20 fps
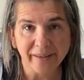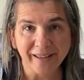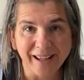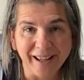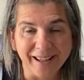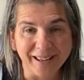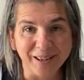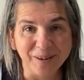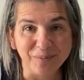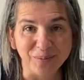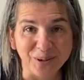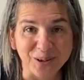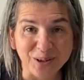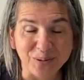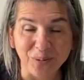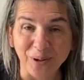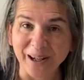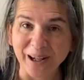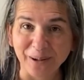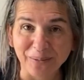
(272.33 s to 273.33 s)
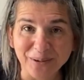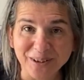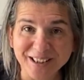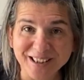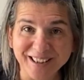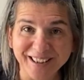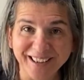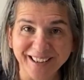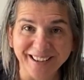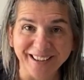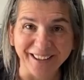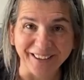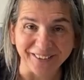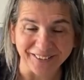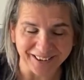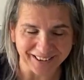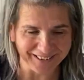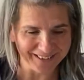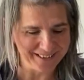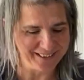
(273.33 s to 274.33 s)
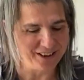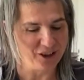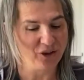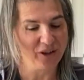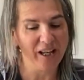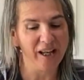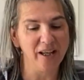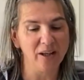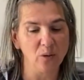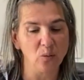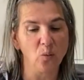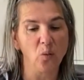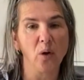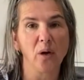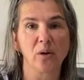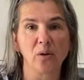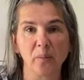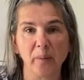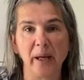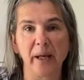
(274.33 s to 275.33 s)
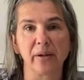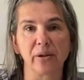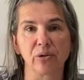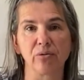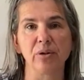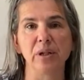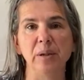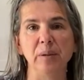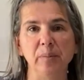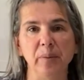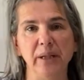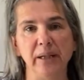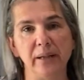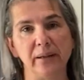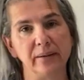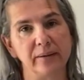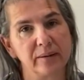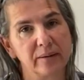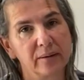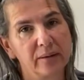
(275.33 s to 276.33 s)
canning was what I was thinking of. You can't water bath green beans.